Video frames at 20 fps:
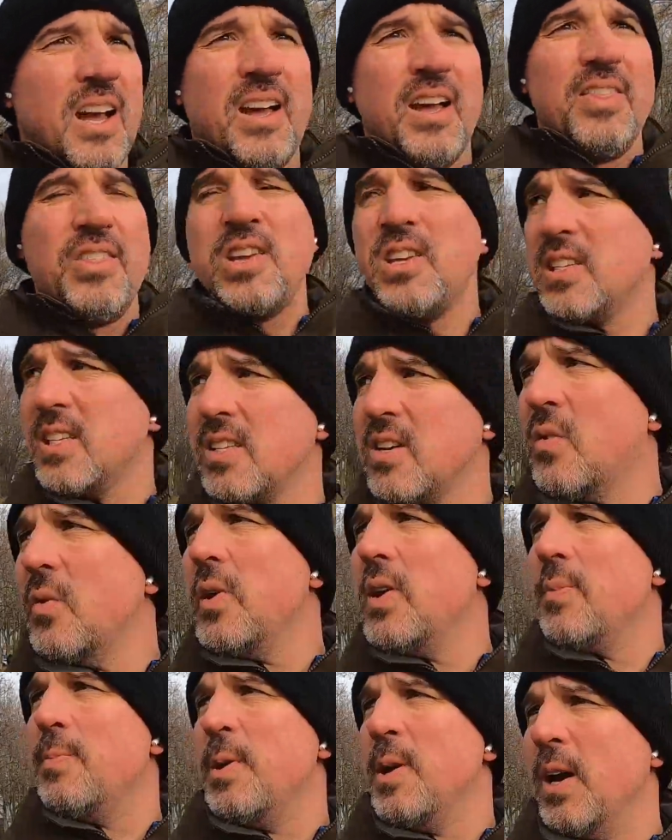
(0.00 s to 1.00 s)
This is going
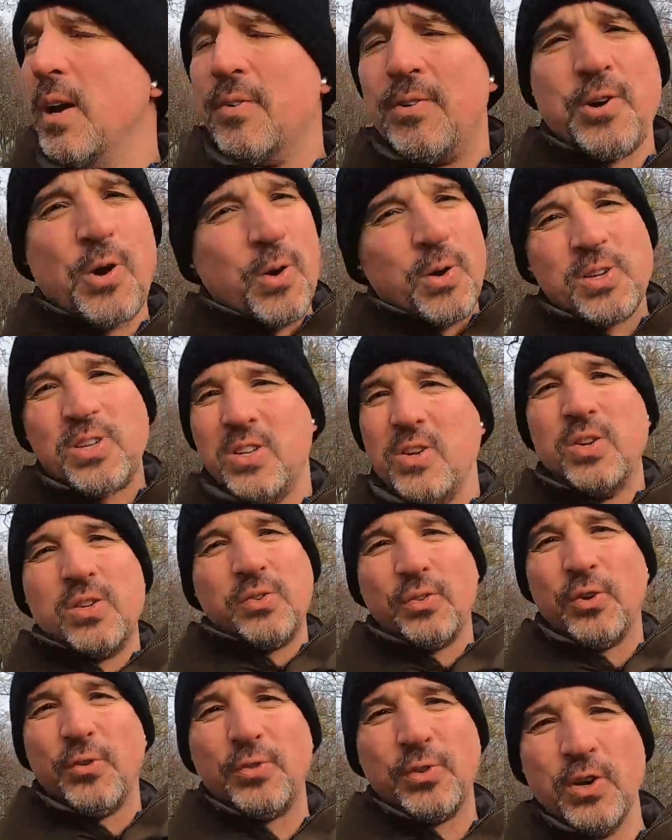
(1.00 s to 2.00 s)
to be, of course,
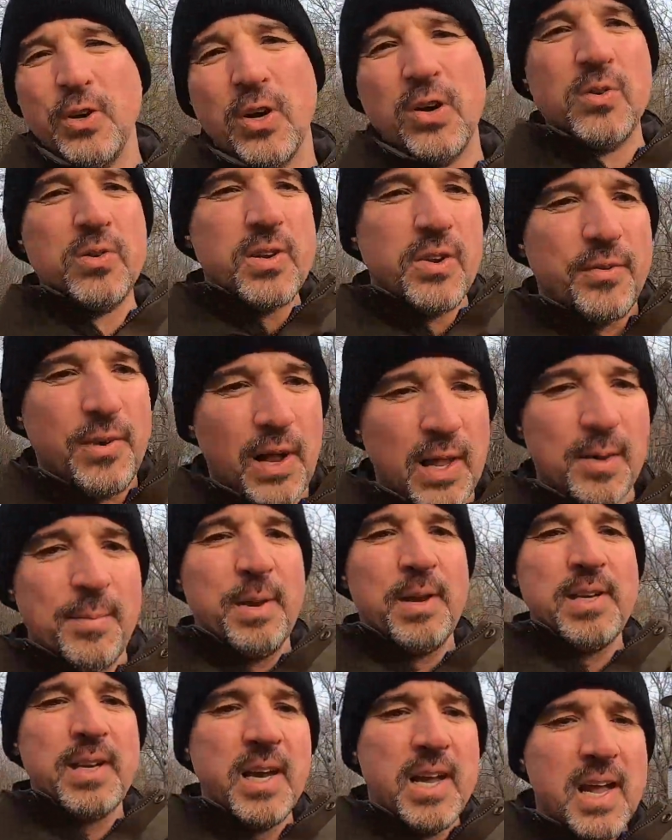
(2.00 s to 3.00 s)
useful for your own
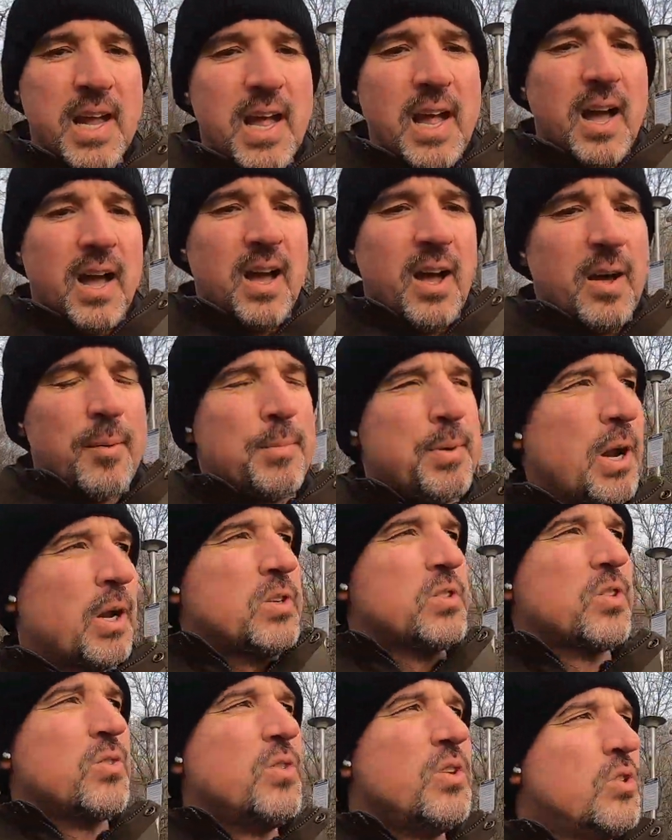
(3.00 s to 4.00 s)
development, but
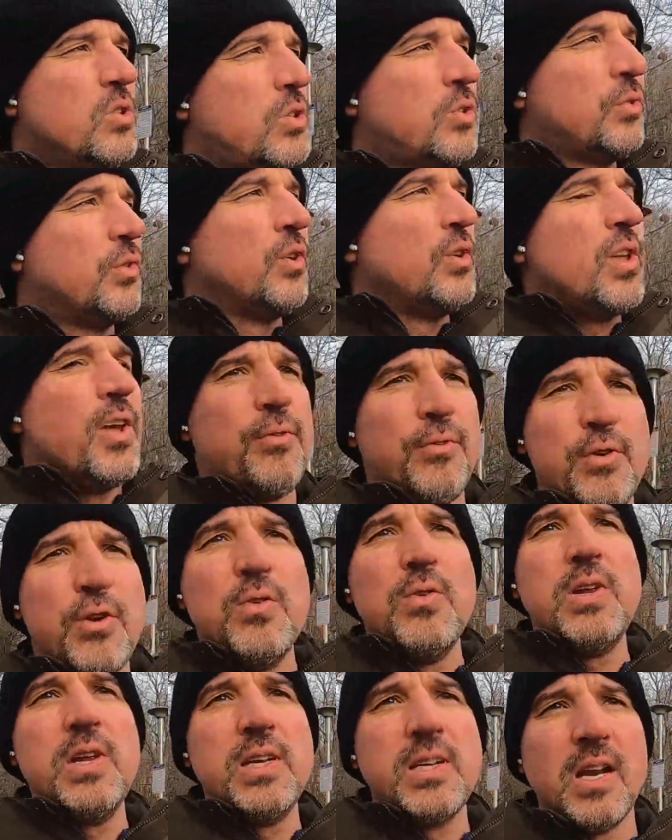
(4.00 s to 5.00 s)
also useful if you
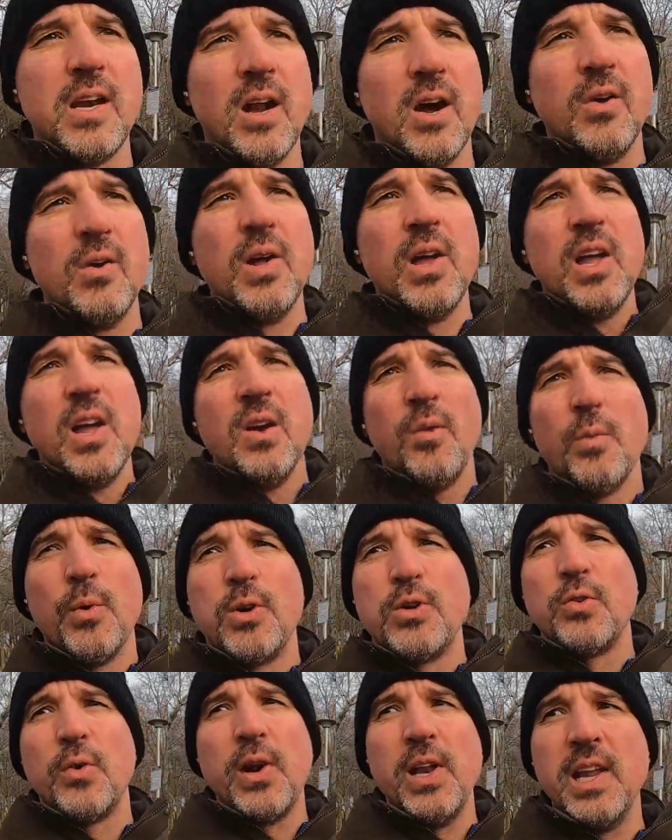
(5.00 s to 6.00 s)
need to know where
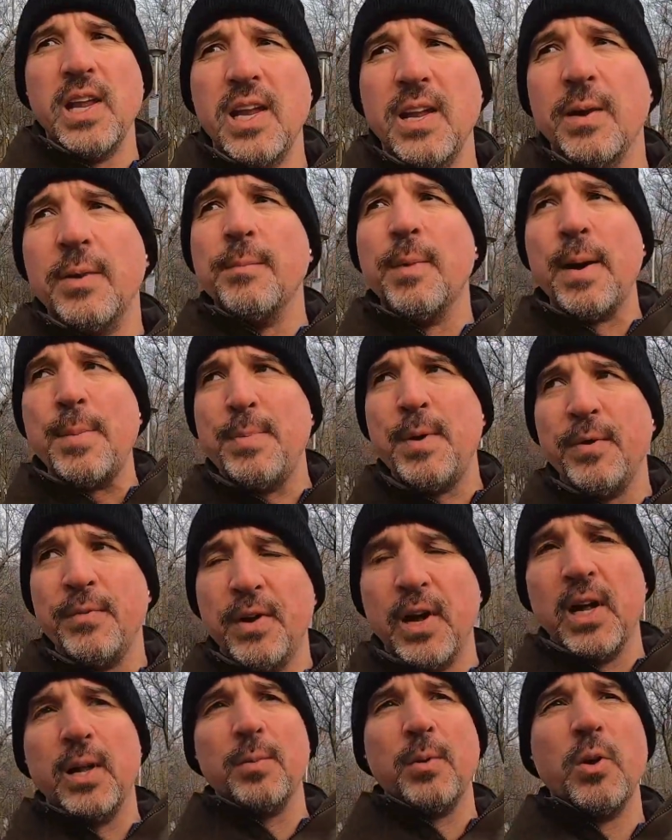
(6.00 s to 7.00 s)
training might be
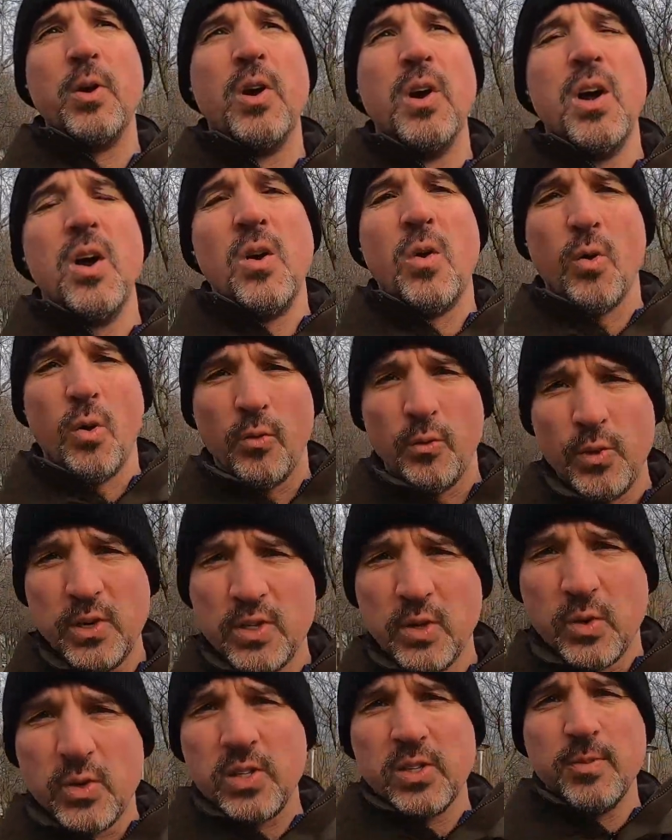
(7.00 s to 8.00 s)
available or
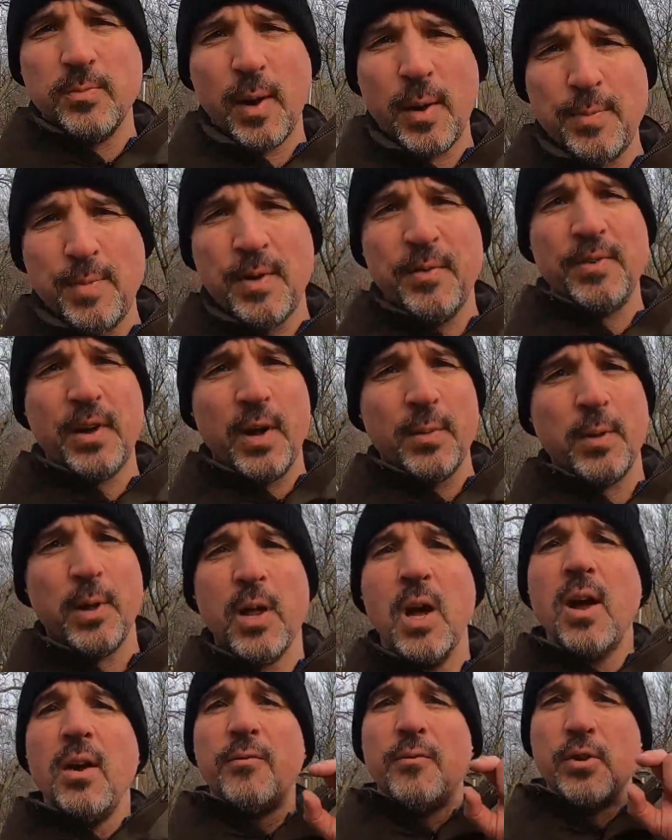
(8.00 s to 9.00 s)
resources might be available
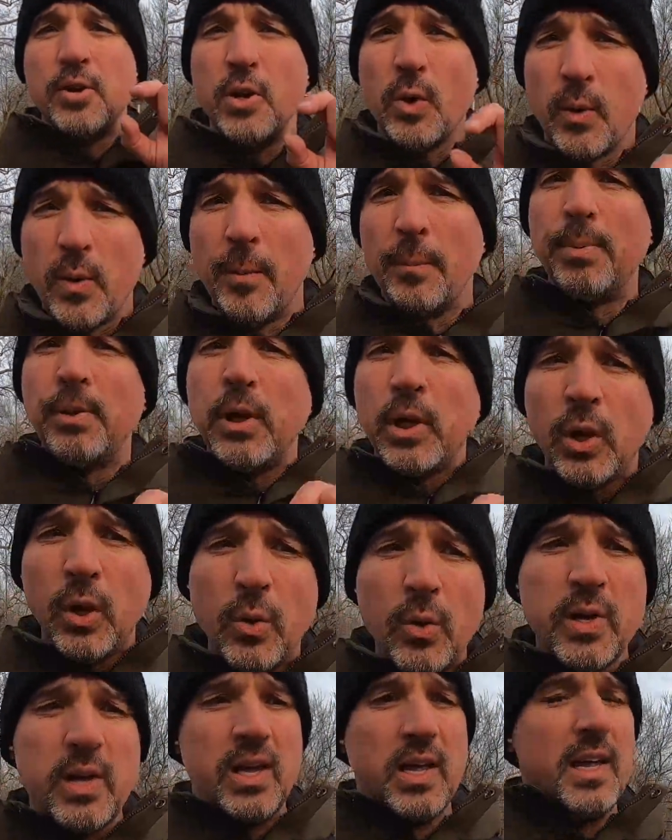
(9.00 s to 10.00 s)
for your
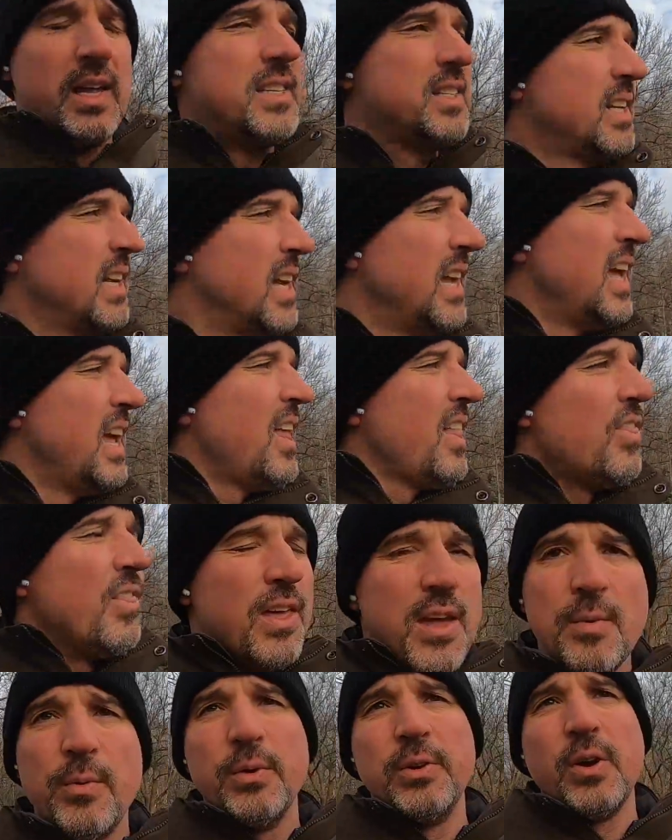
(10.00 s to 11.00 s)
employees.
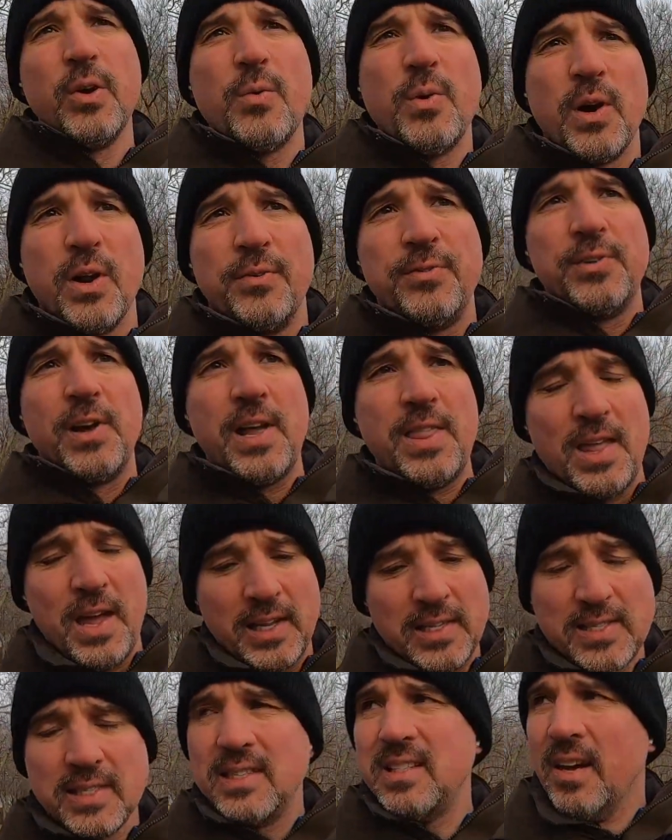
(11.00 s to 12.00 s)
They will know where to find
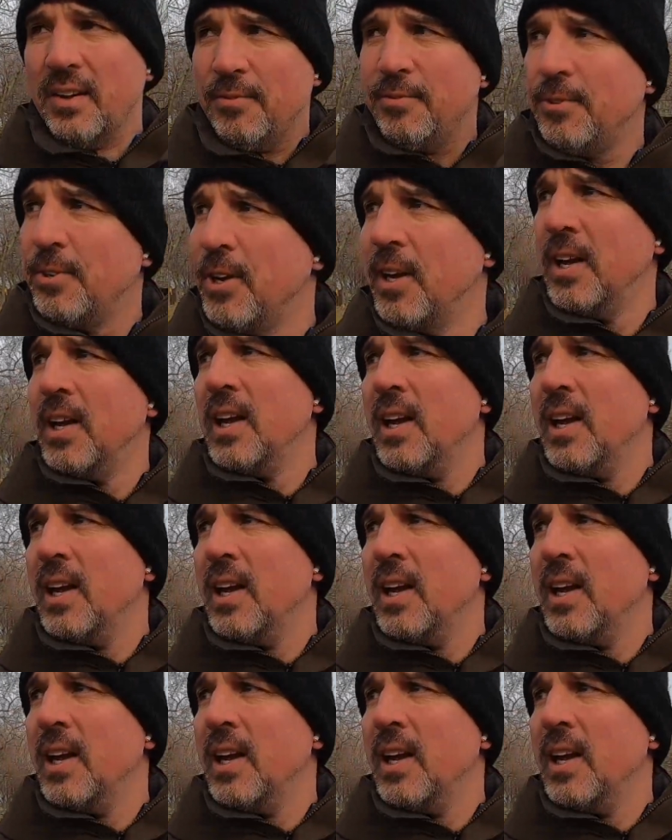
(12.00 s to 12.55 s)
that stuff.